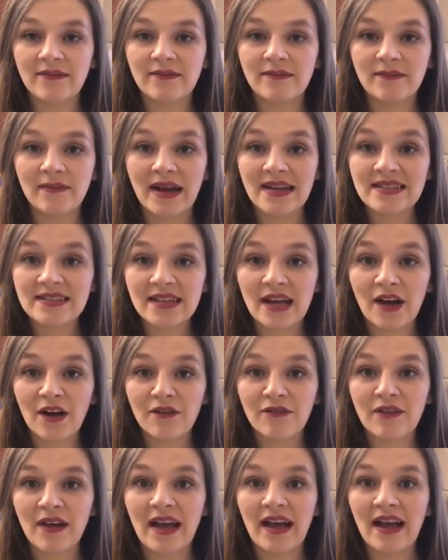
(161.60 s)

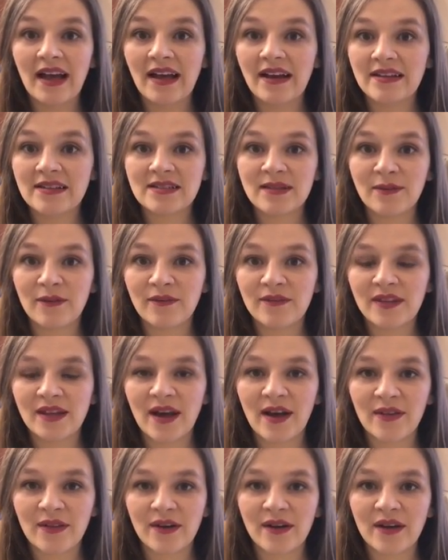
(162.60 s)
Myself and some of the
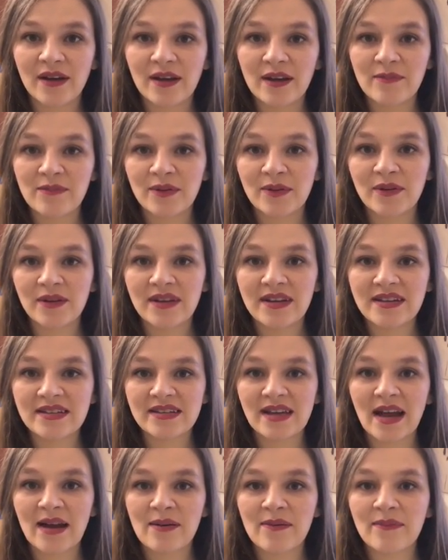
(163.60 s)
other employees
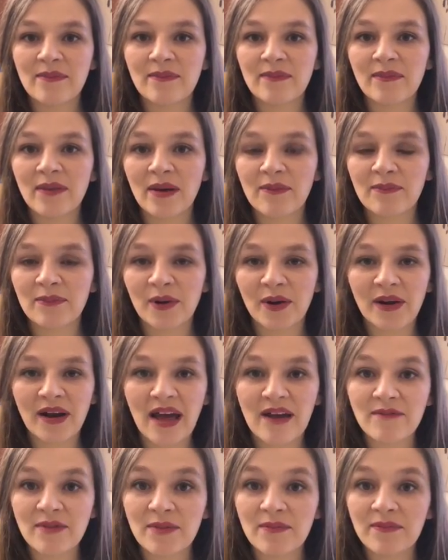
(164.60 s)
at Byrne
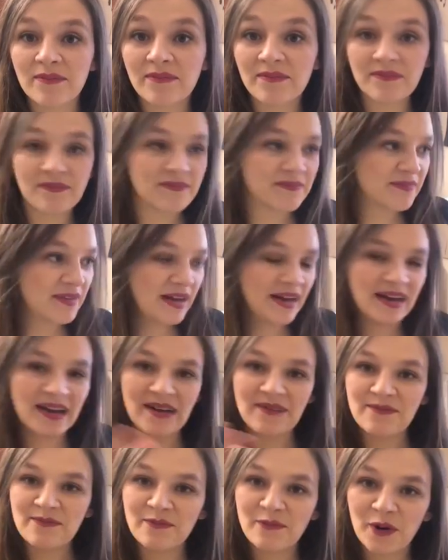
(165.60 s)
have been
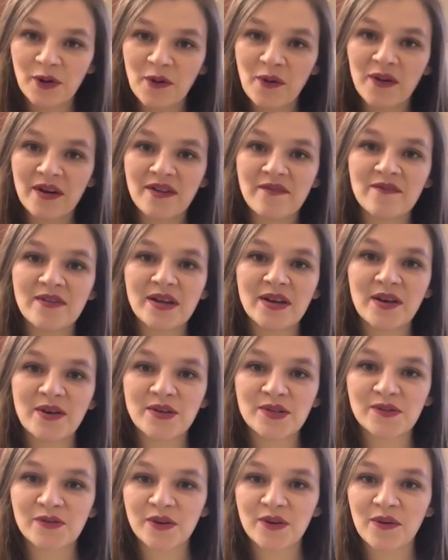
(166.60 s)
recording
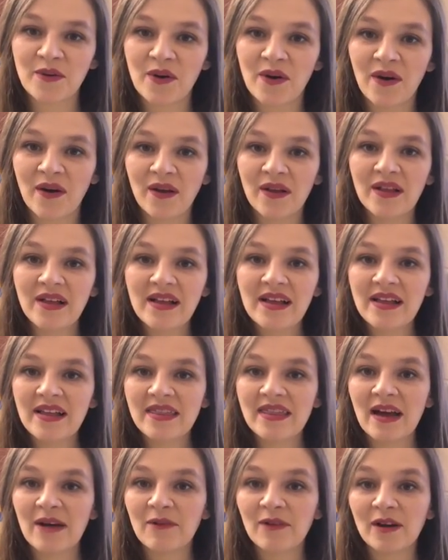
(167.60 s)
videos for you all
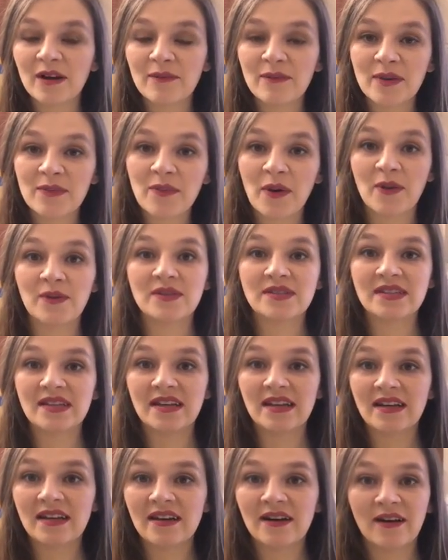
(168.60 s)
that we're gonna be
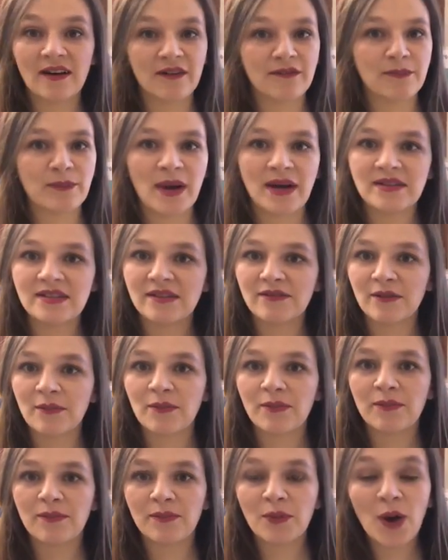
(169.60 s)
posting about
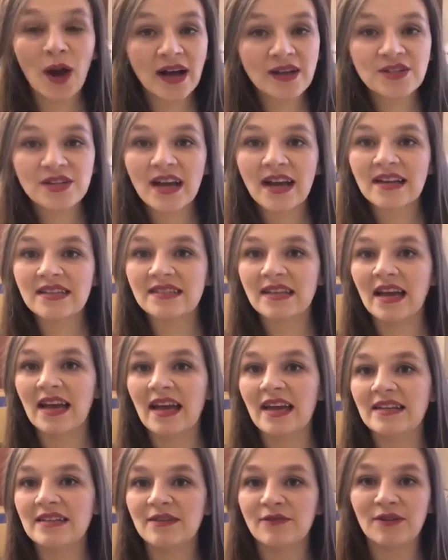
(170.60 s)
different projects
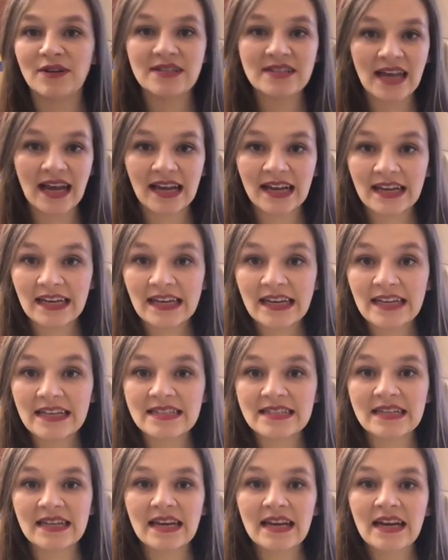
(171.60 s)
and different
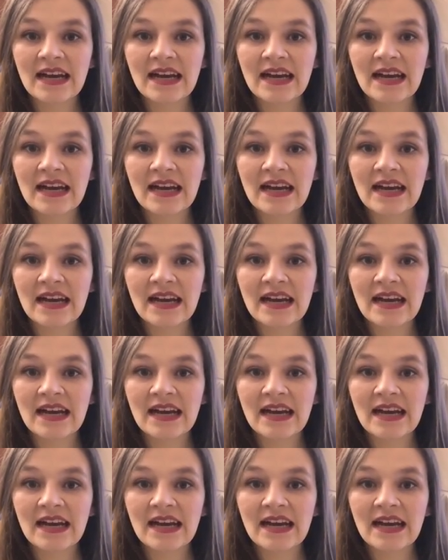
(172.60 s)
techniques,